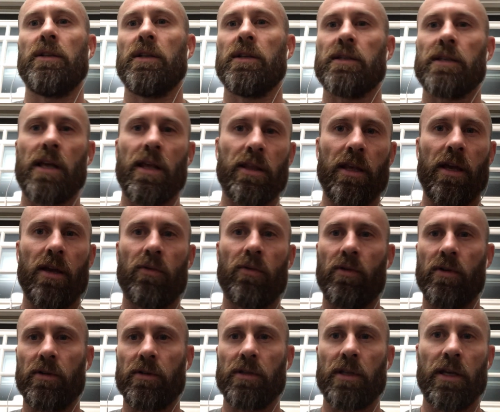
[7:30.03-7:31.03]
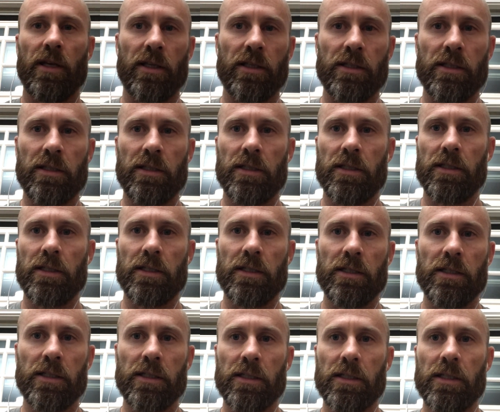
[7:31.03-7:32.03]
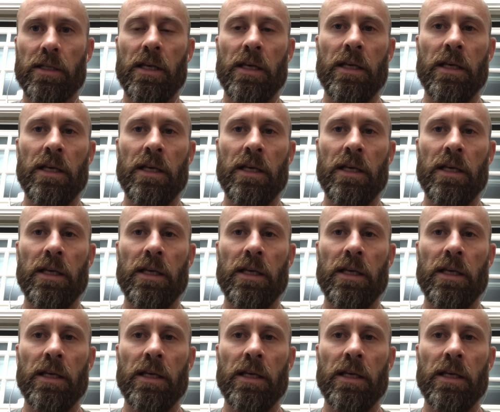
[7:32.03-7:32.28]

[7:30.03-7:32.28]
does that thing where it's like zzz, zzz, zzz.